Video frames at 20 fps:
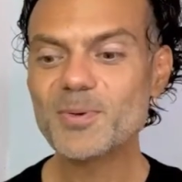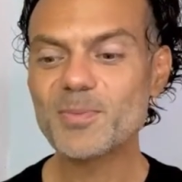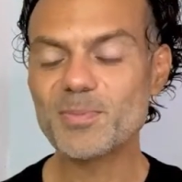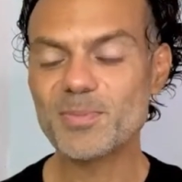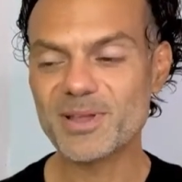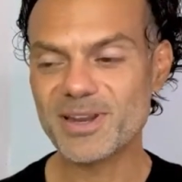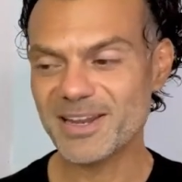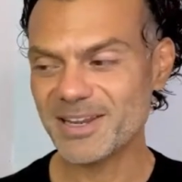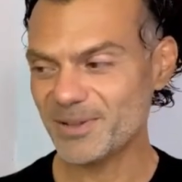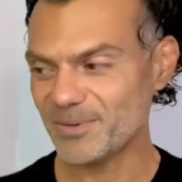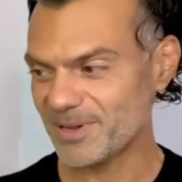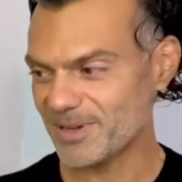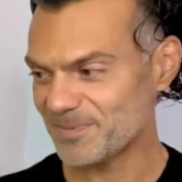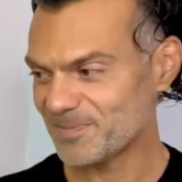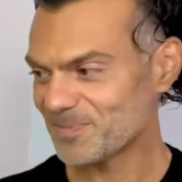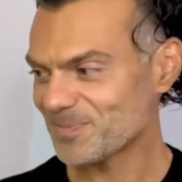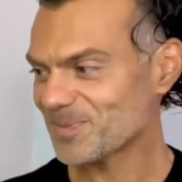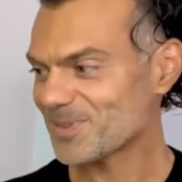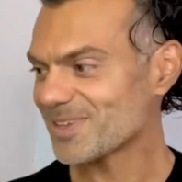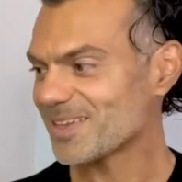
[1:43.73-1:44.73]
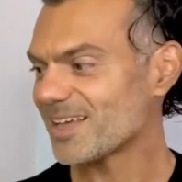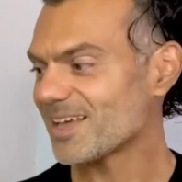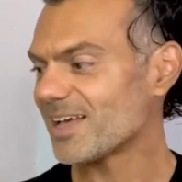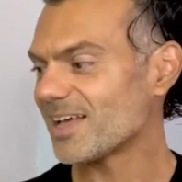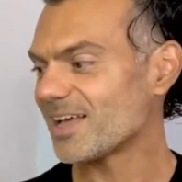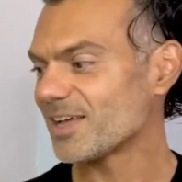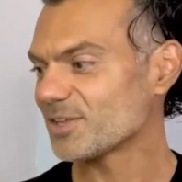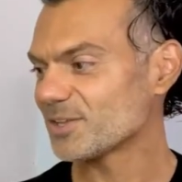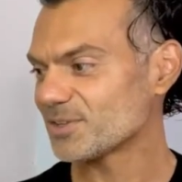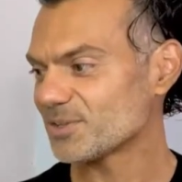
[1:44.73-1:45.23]
But anyway,
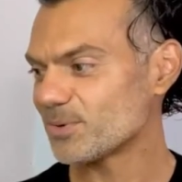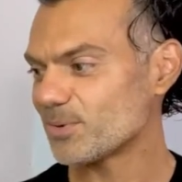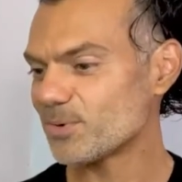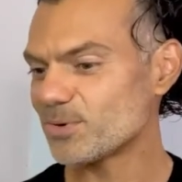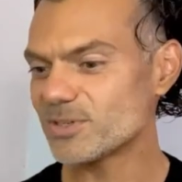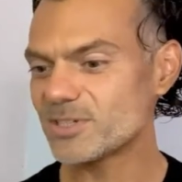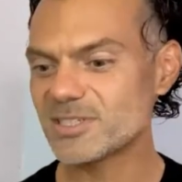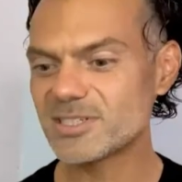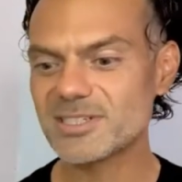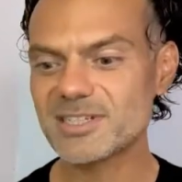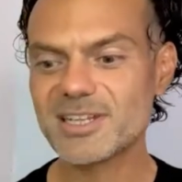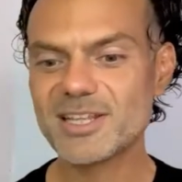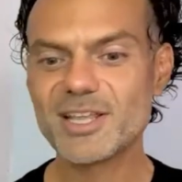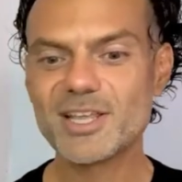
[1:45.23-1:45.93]
I thought,